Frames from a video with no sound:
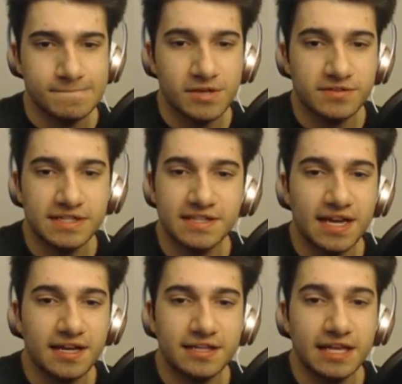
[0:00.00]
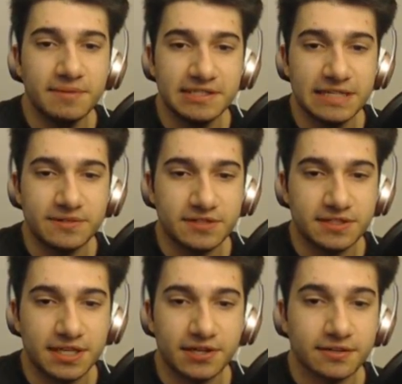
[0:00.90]
Because these guys, the enemy team
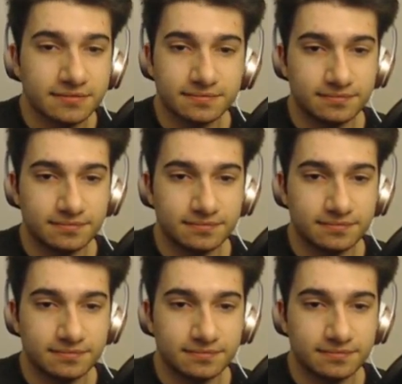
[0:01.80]
doesn't care.